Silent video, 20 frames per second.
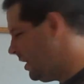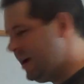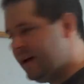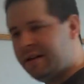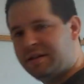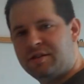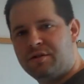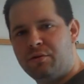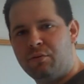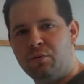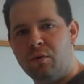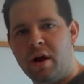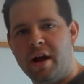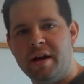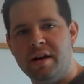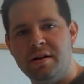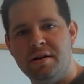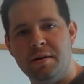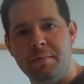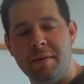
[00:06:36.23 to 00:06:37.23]
has the
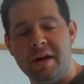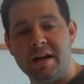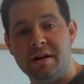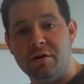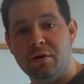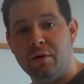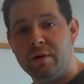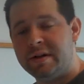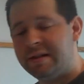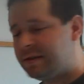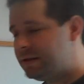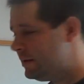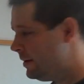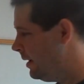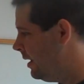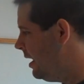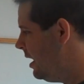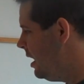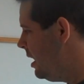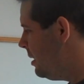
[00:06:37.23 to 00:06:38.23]
right to make noise,
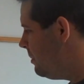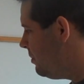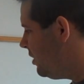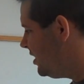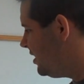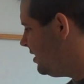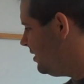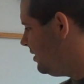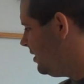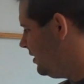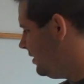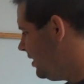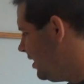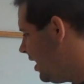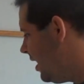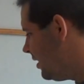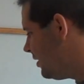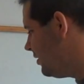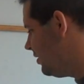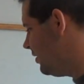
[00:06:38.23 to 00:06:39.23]
but that the
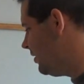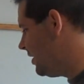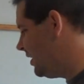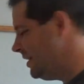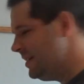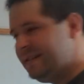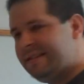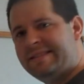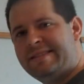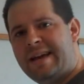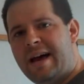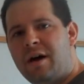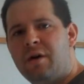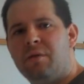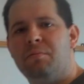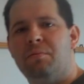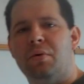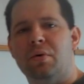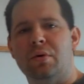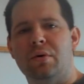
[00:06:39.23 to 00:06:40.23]
doctor can
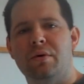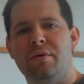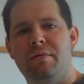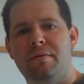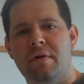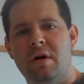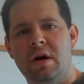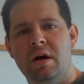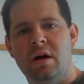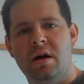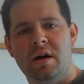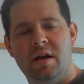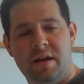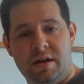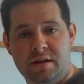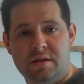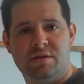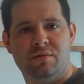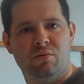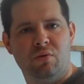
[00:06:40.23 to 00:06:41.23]
soundproof
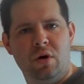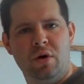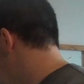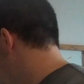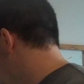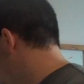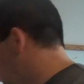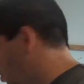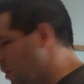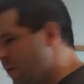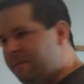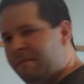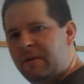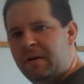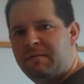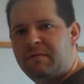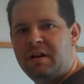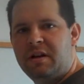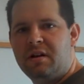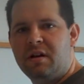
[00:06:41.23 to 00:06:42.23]
his room for
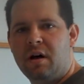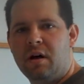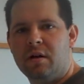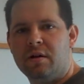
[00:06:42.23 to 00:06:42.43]
$50.